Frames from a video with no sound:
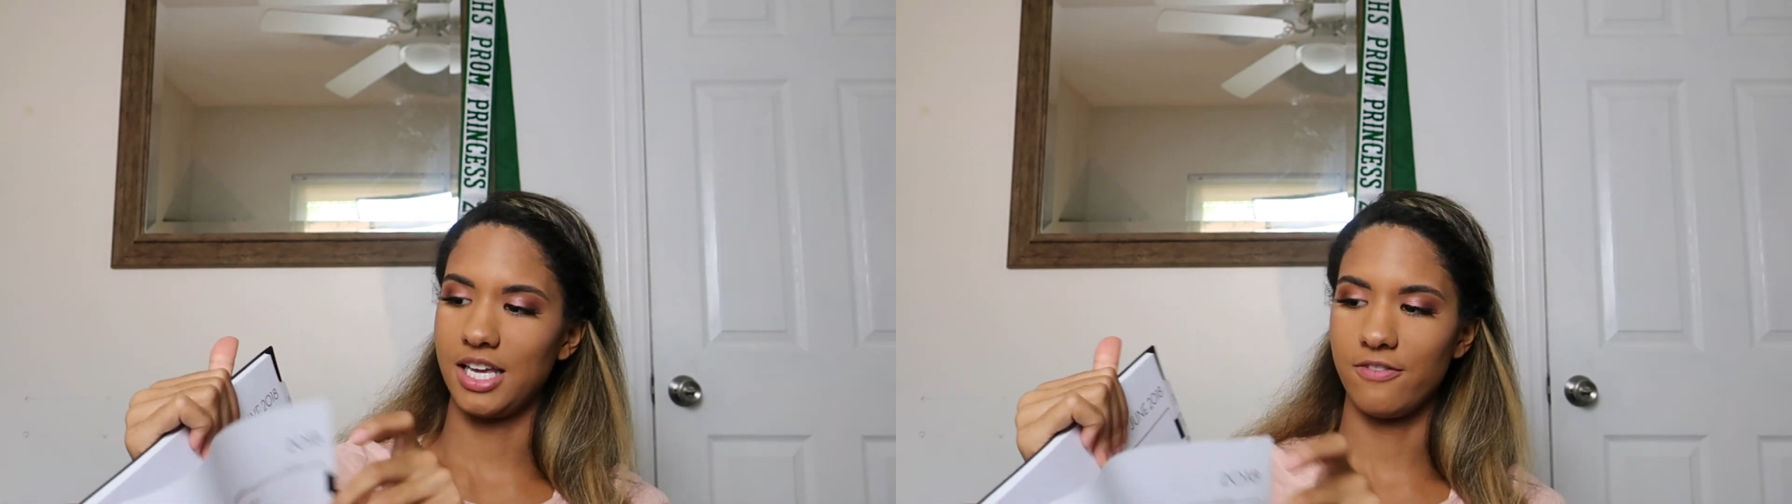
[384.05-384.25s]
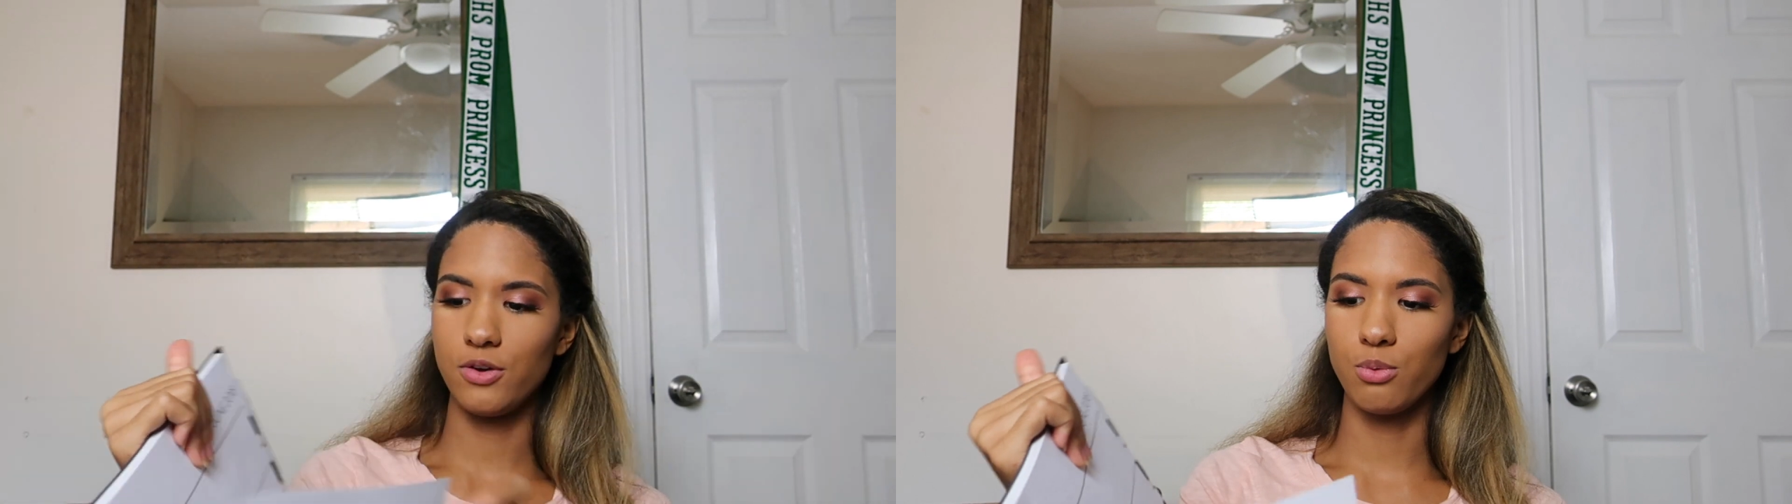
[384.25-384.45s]

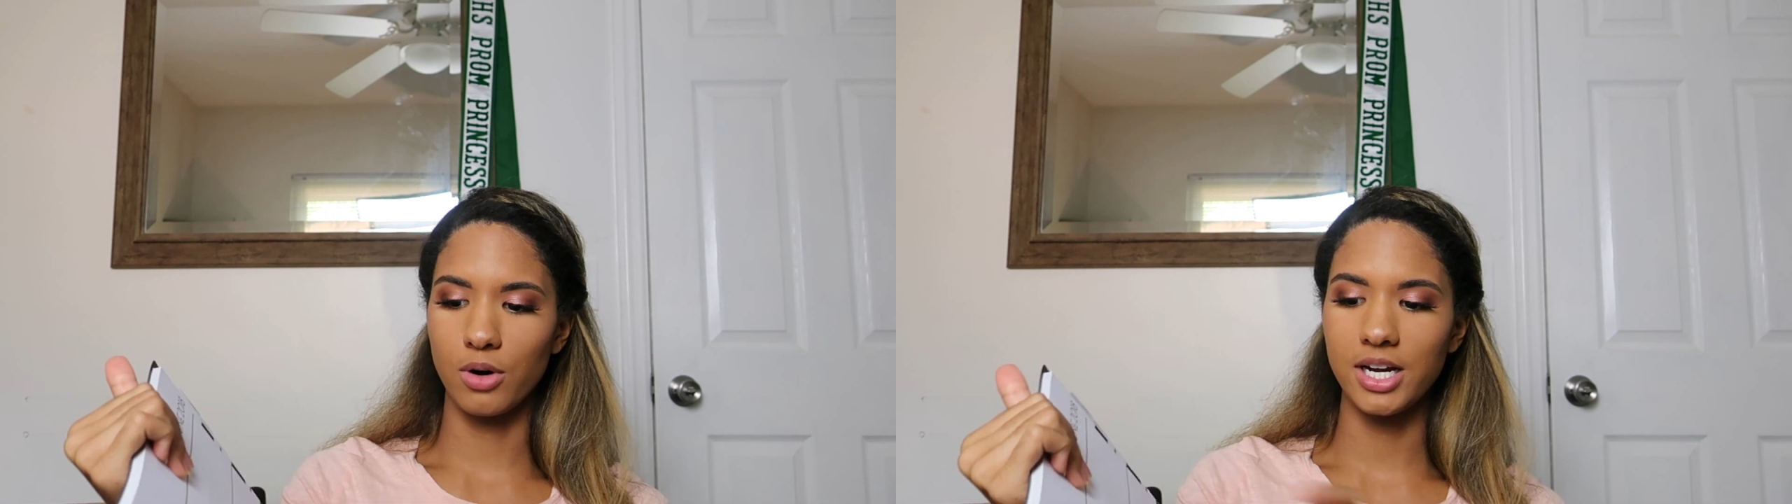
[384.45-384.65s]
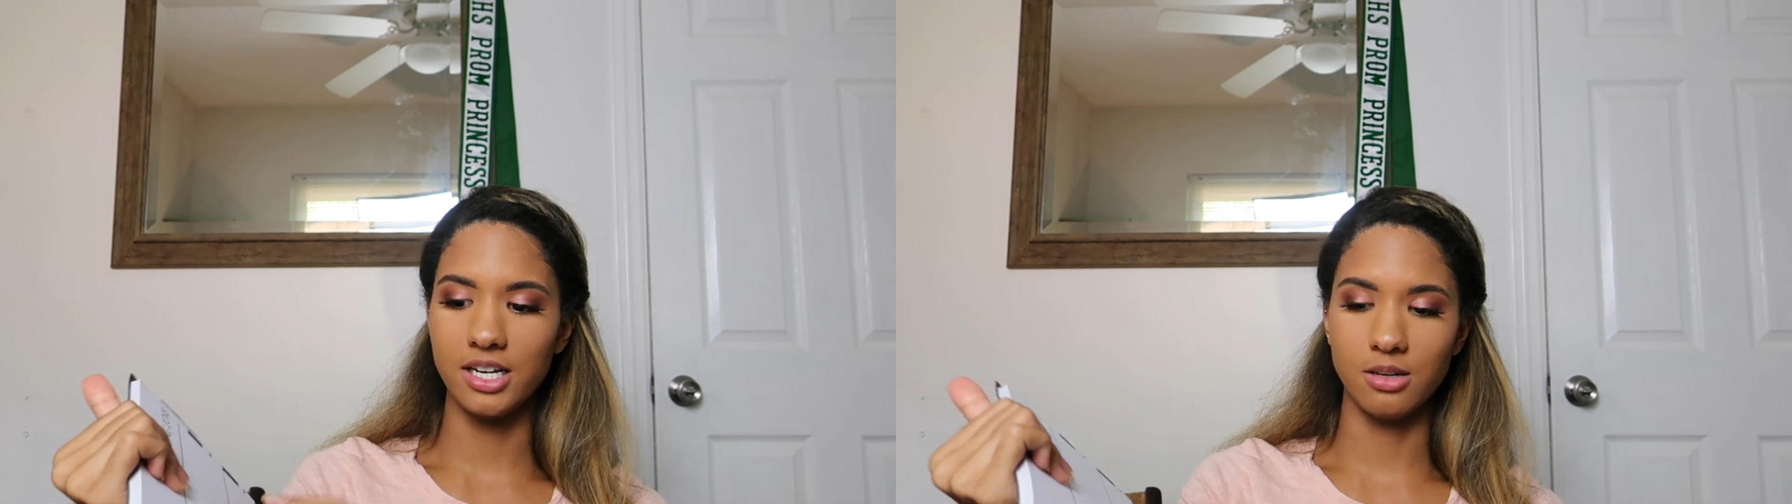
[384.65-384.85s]
like if you
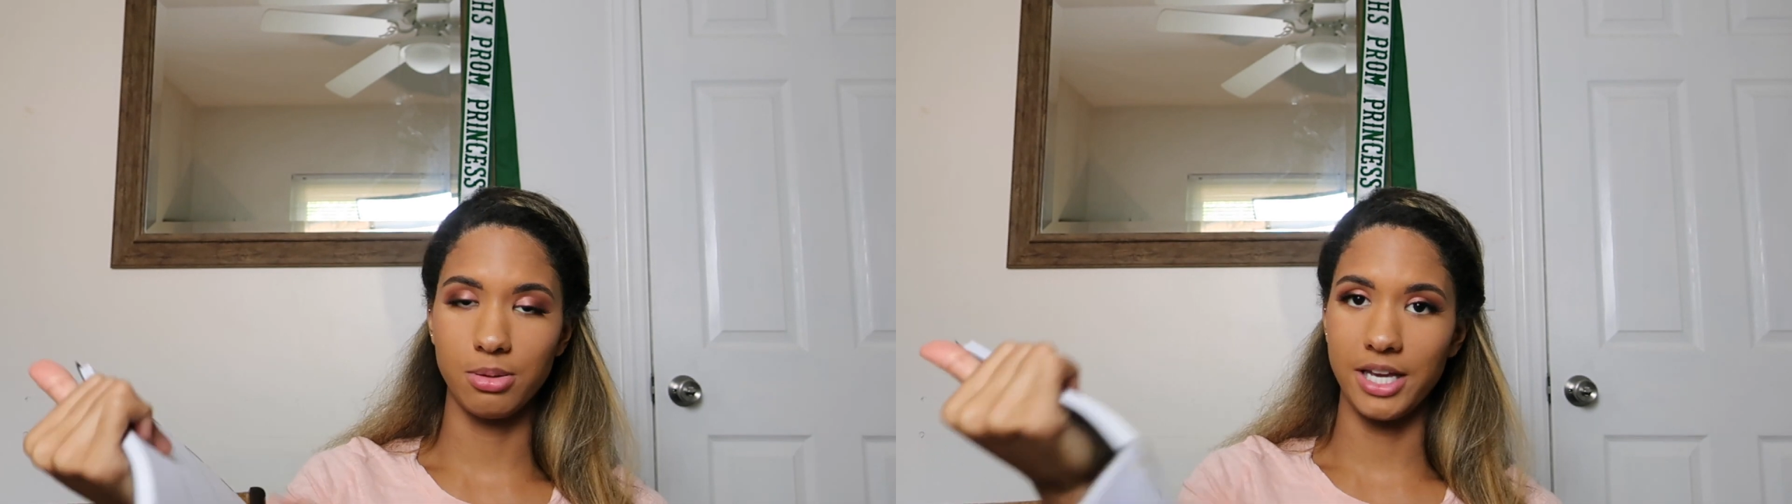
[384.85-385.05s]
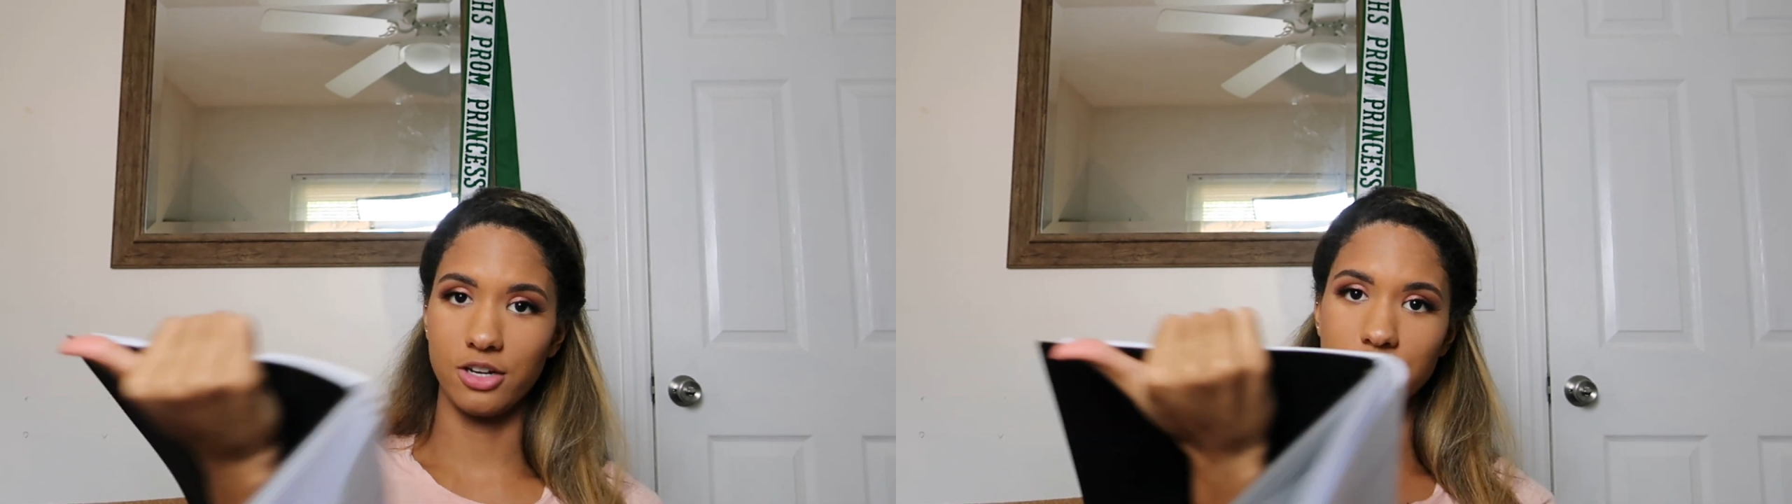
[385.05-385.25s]
weren't into
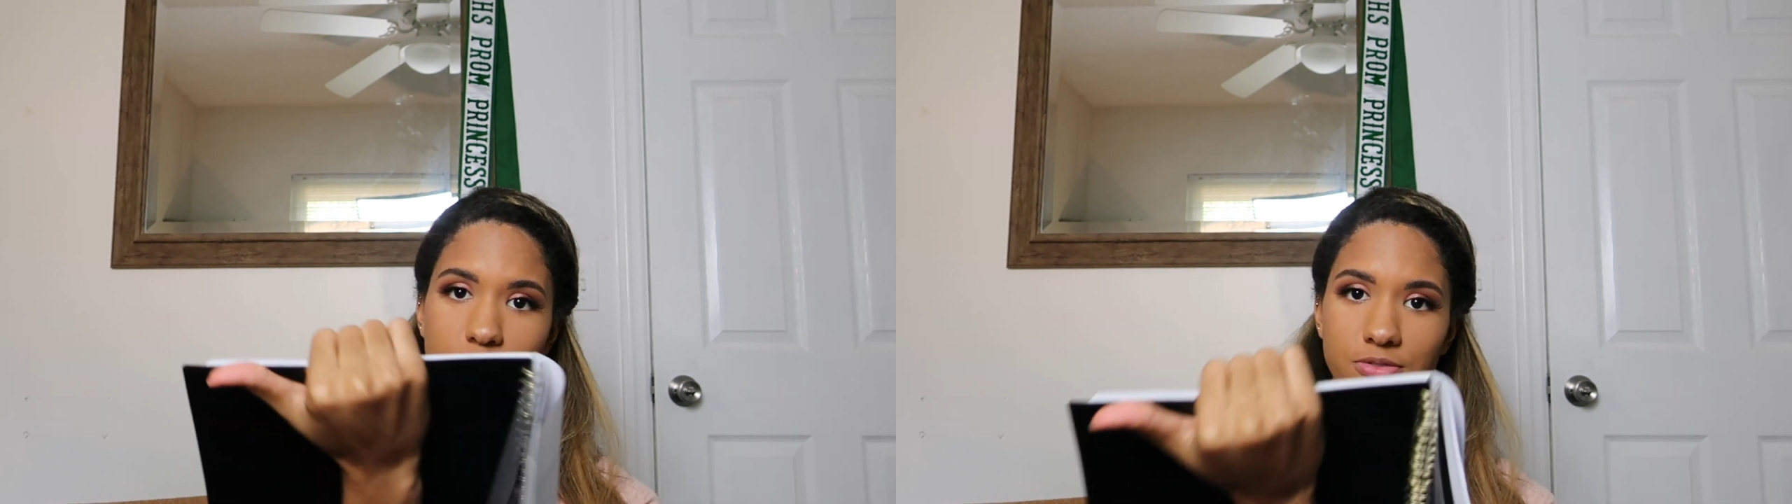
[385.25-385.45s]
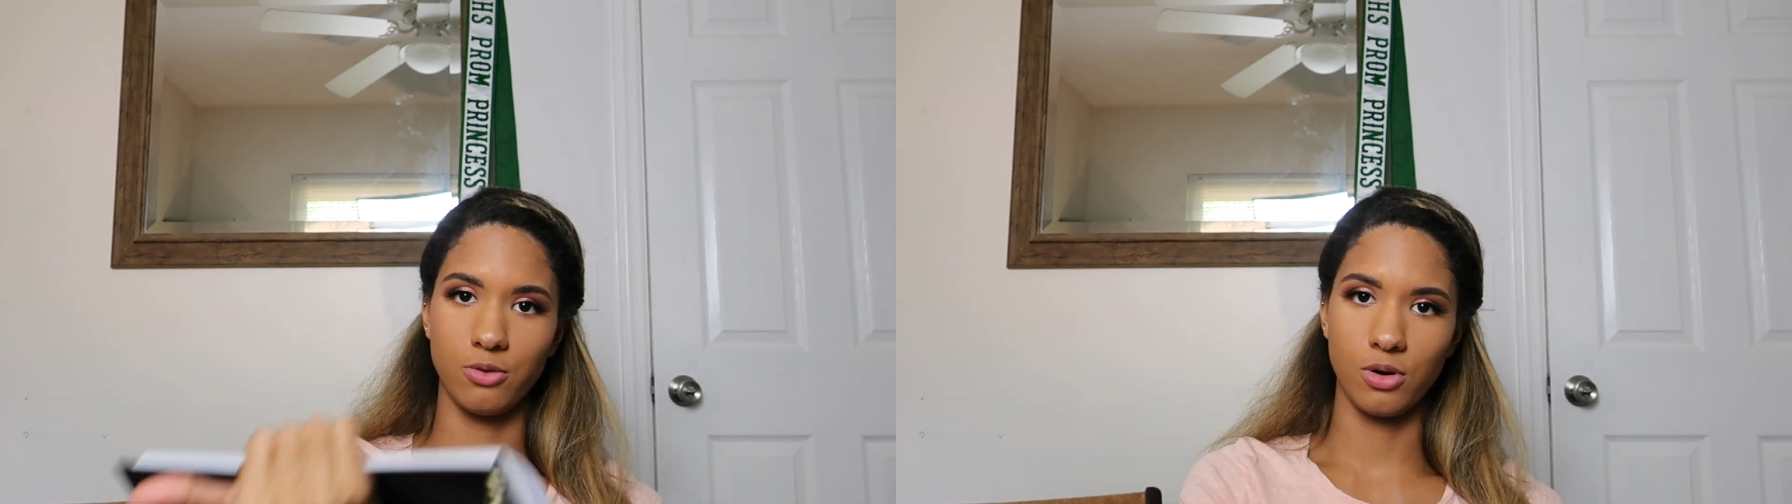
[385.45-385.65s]

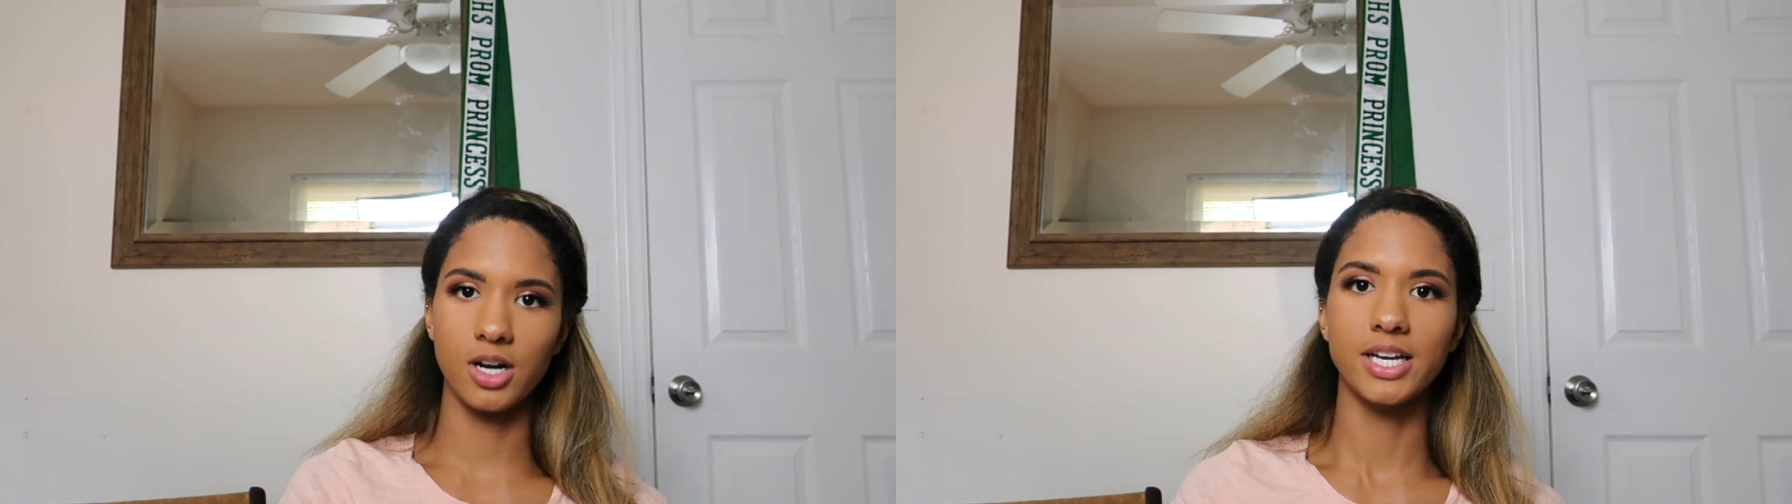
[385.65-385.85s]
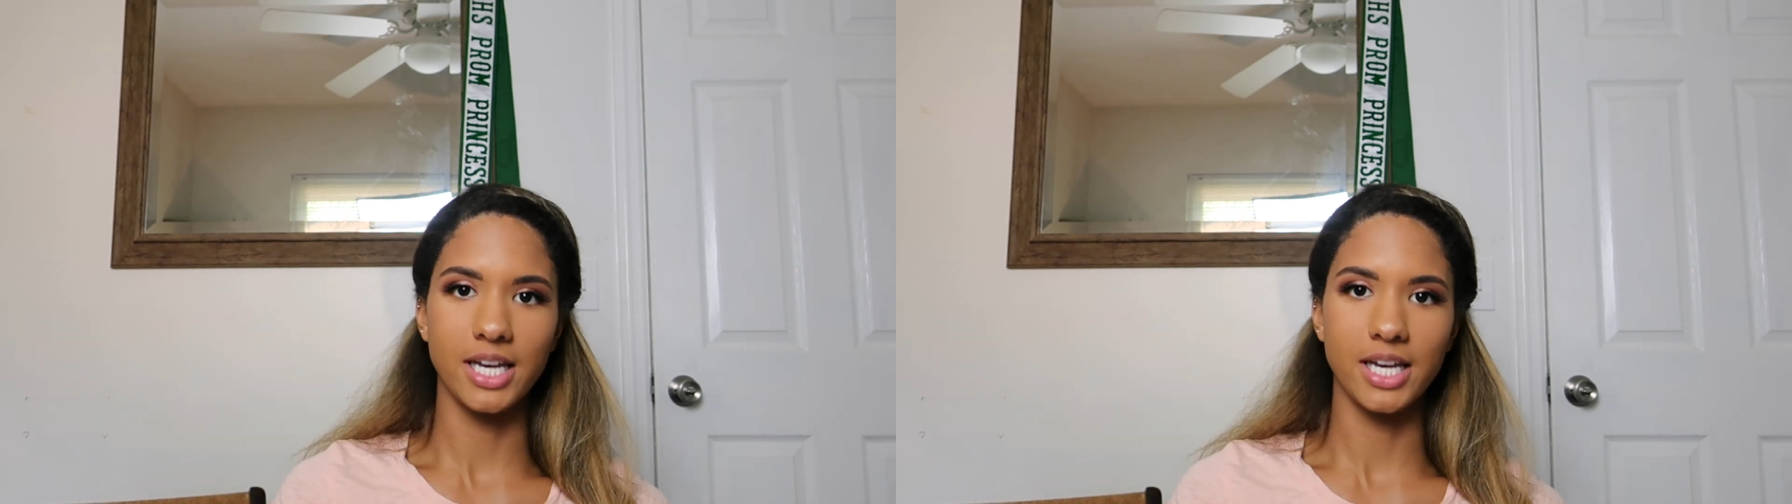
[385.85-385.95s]
planners before,